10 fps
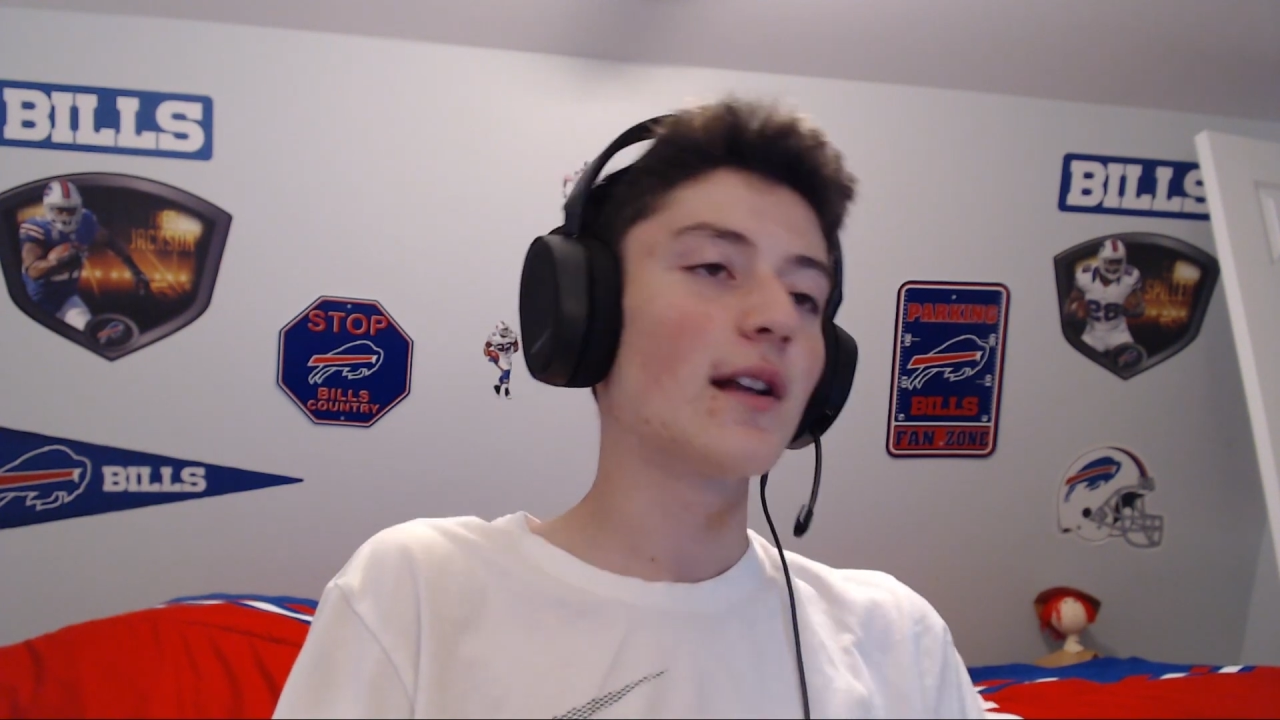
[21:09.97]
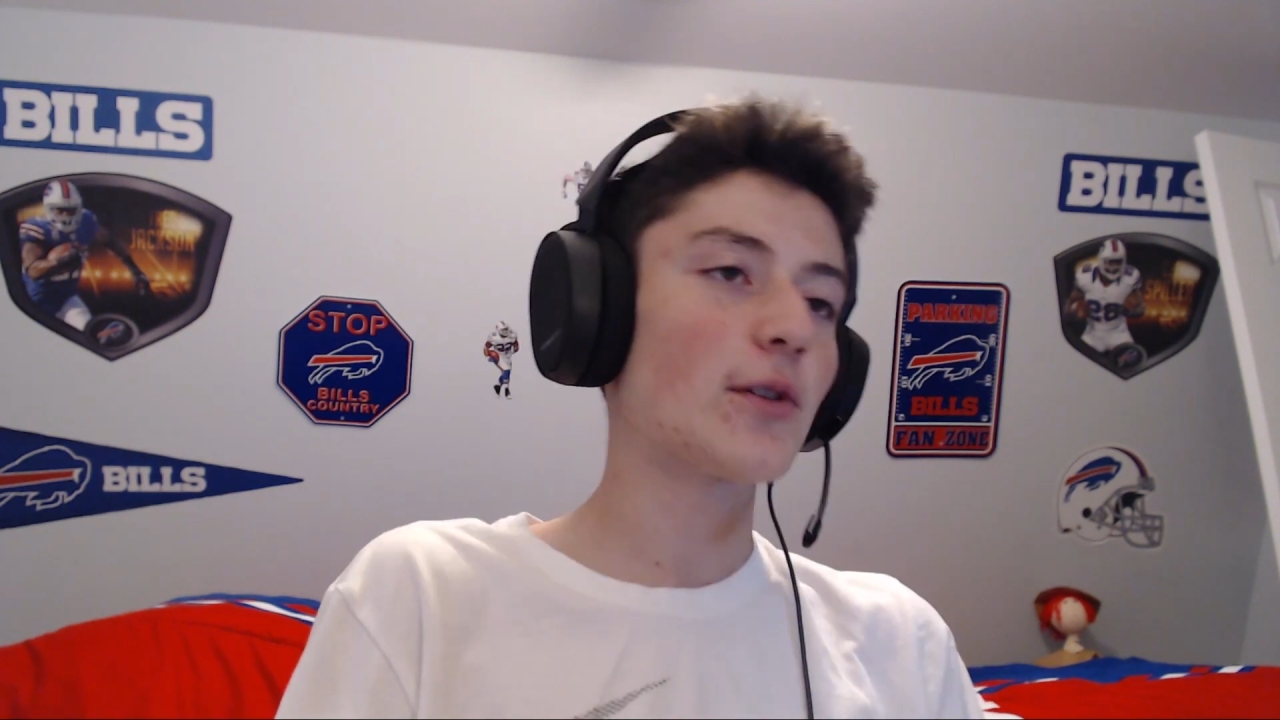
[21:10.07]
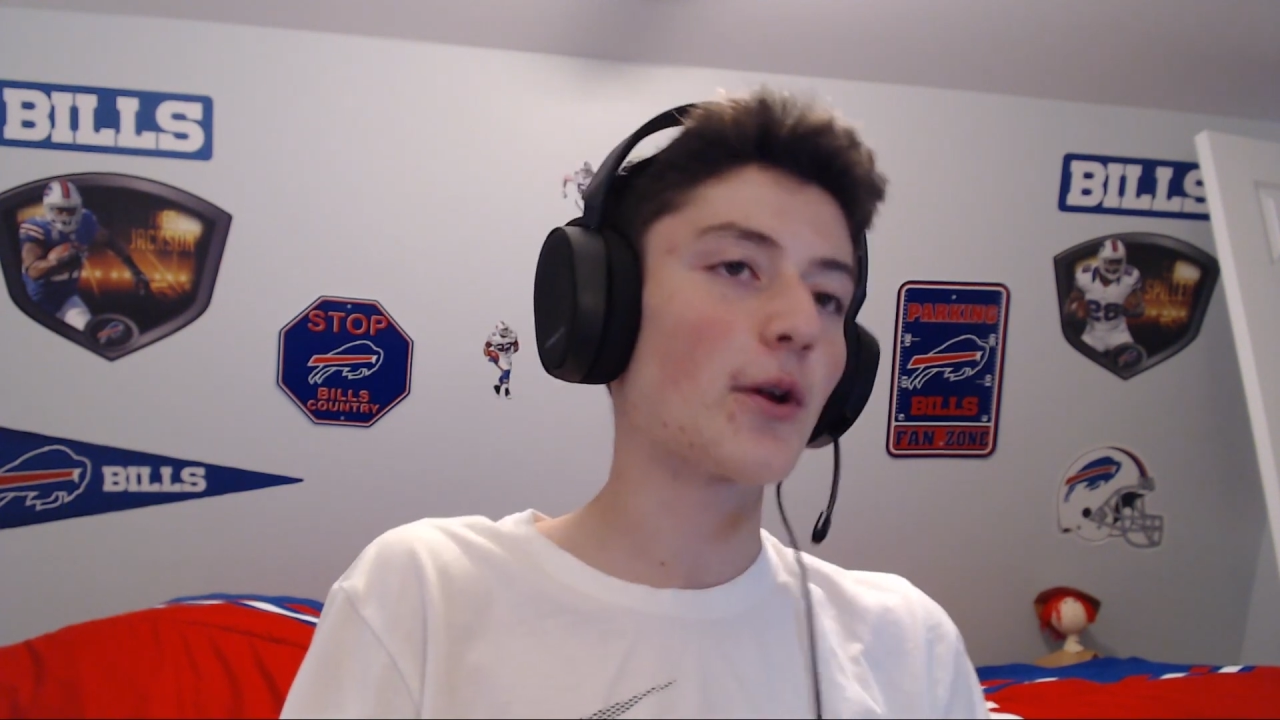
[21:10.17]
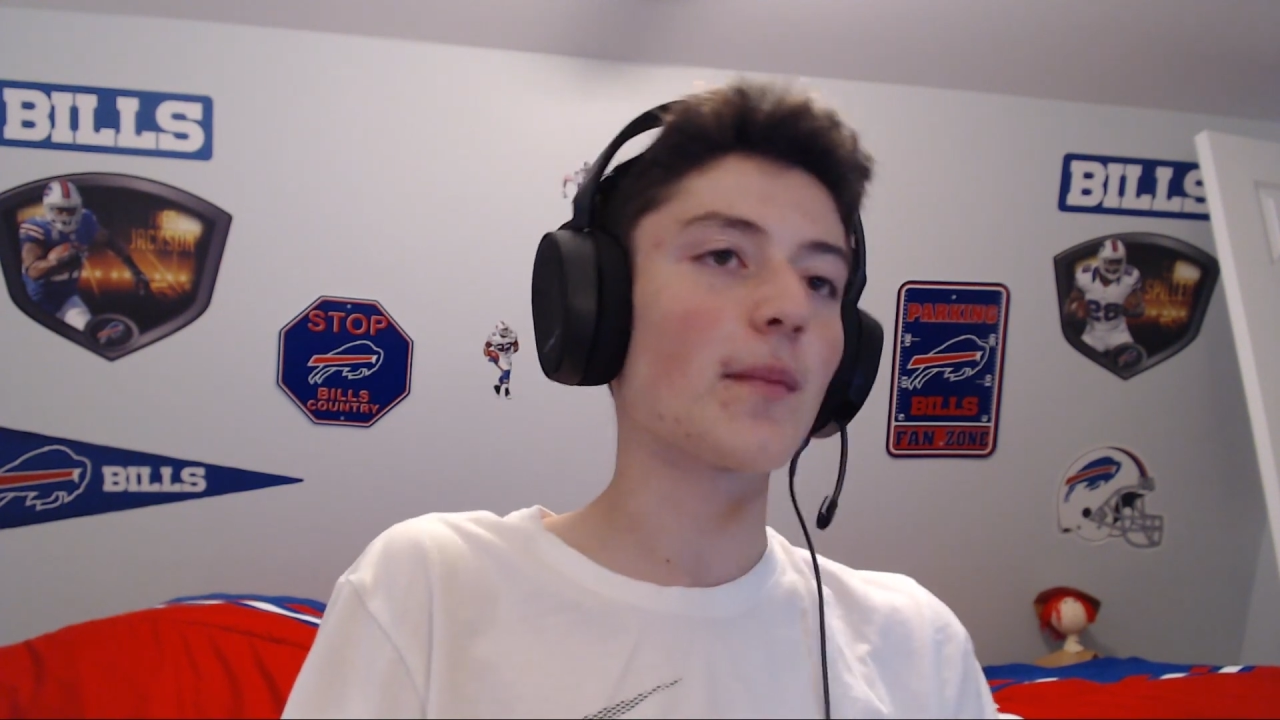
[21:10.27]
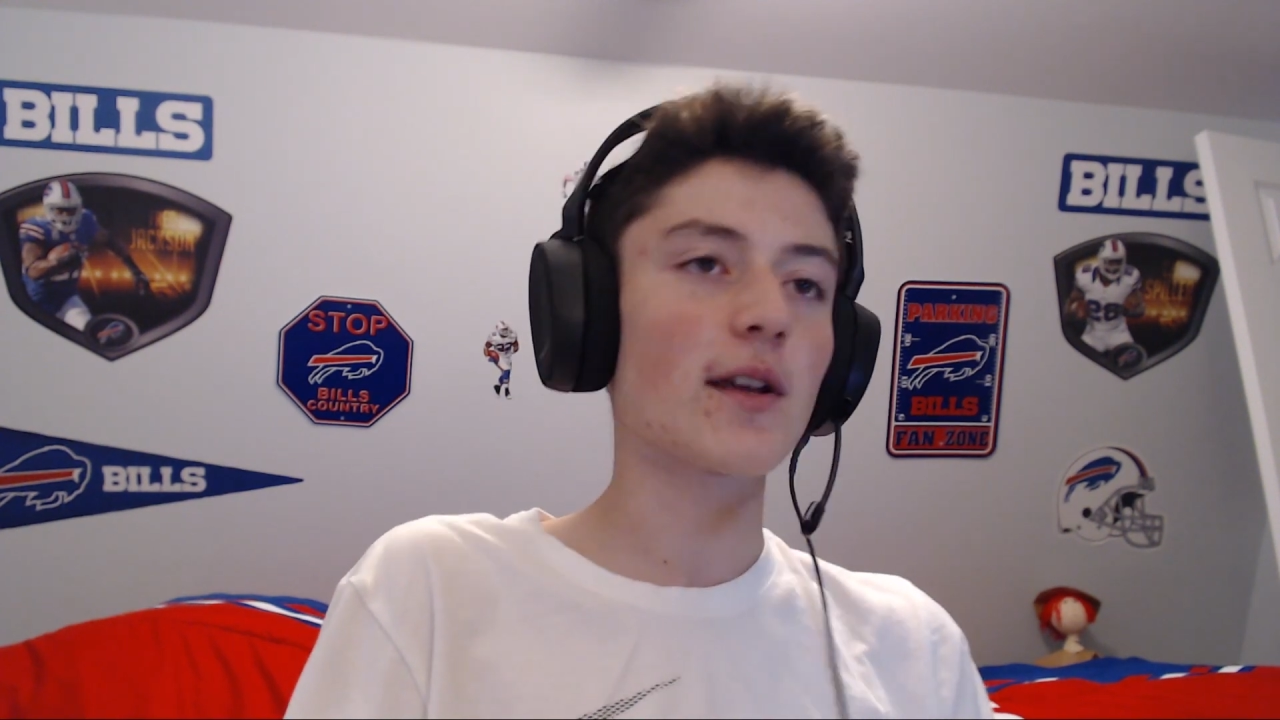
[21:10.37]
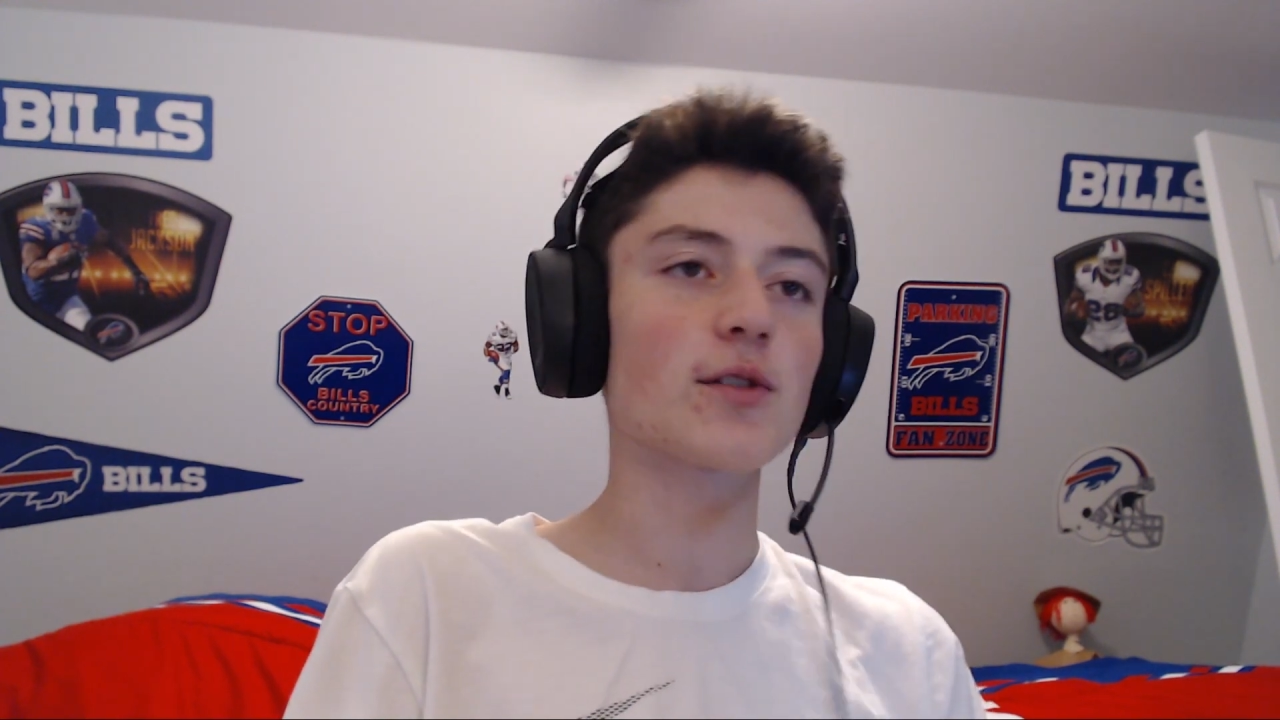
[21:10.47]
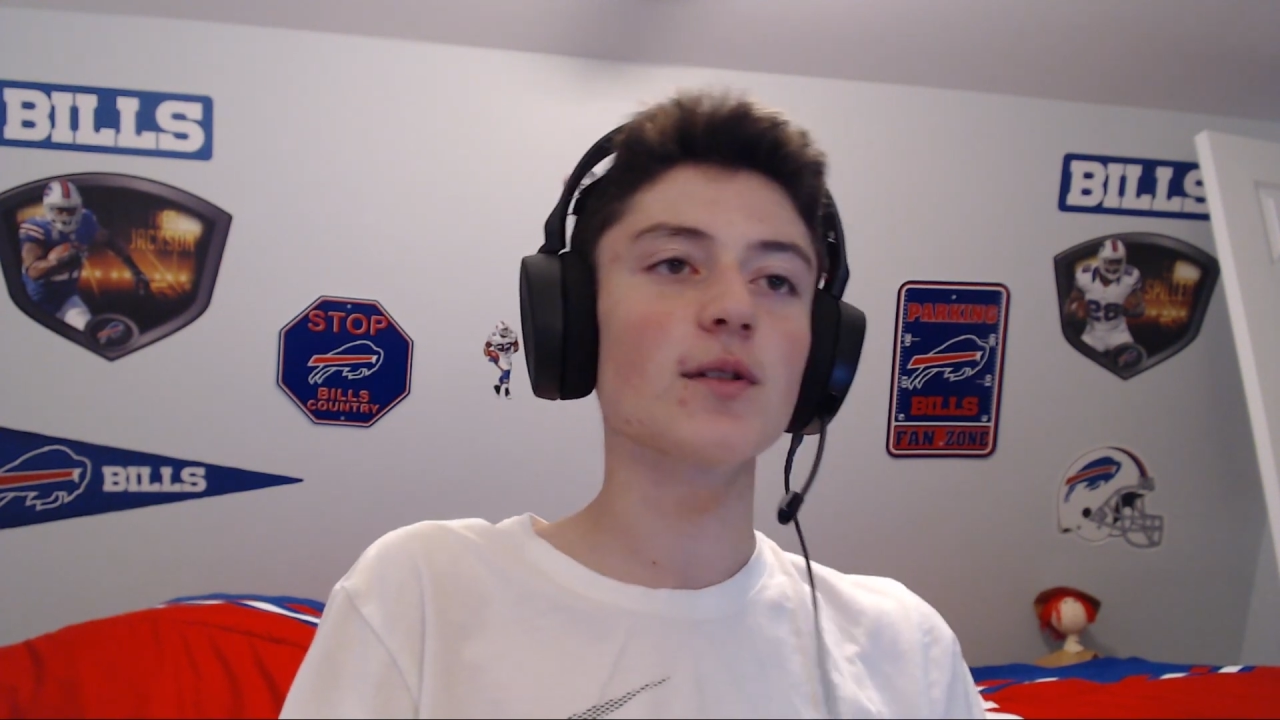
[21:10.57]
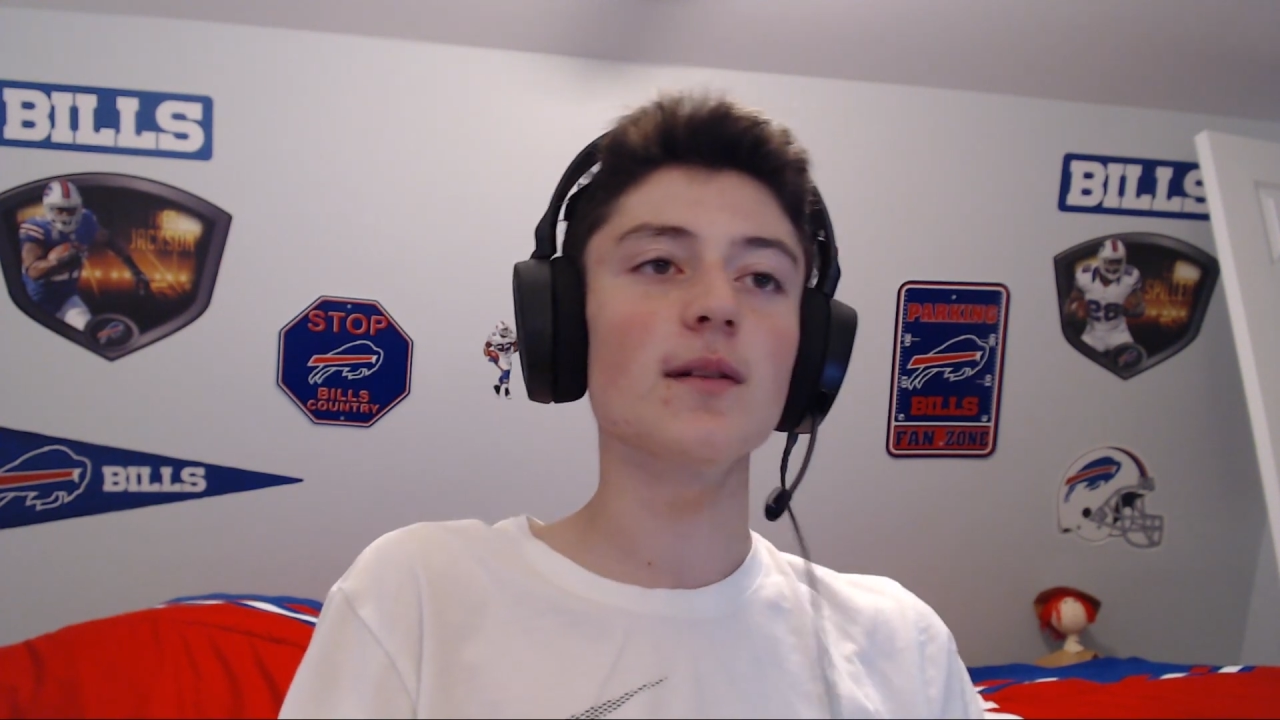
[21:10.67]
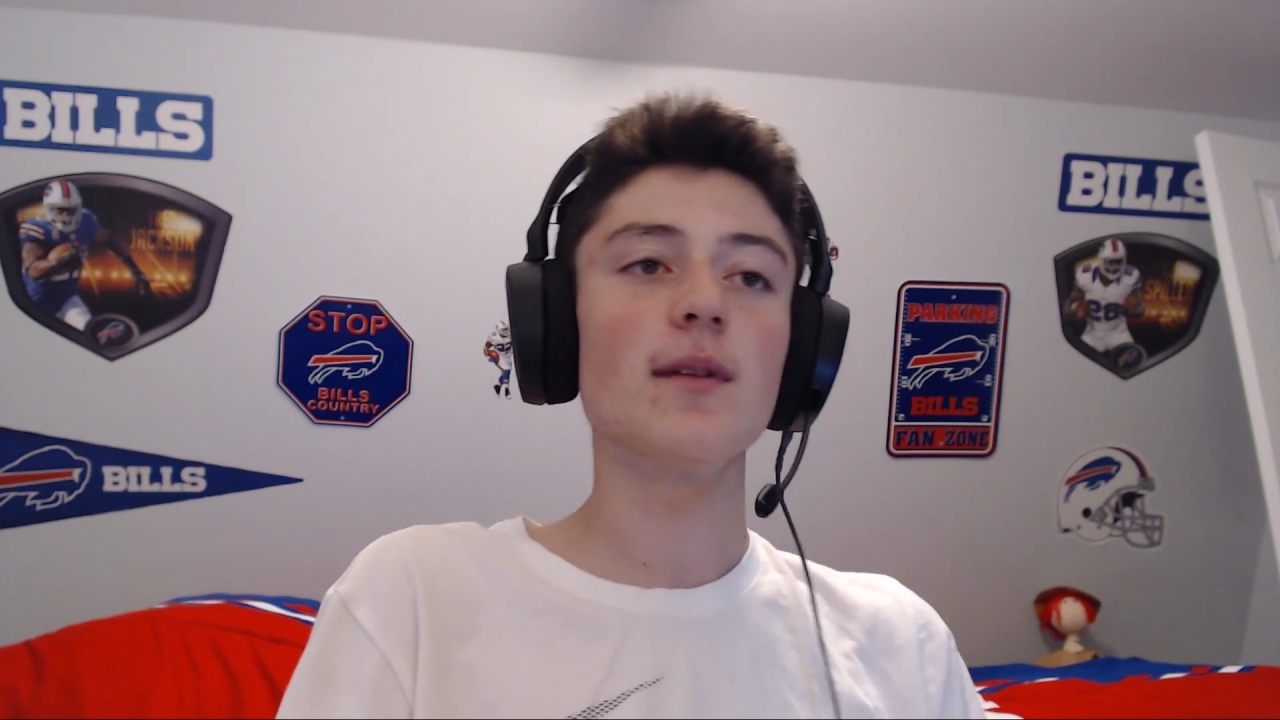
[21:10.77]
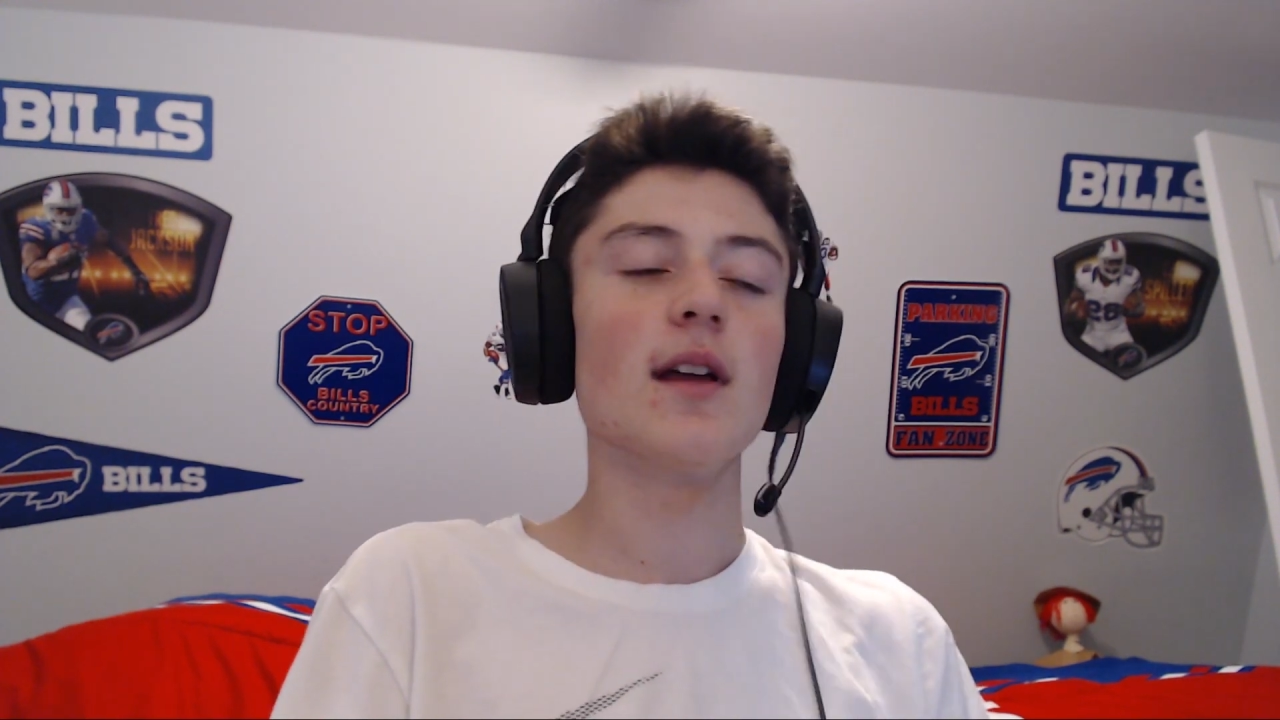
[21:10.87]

during my stream.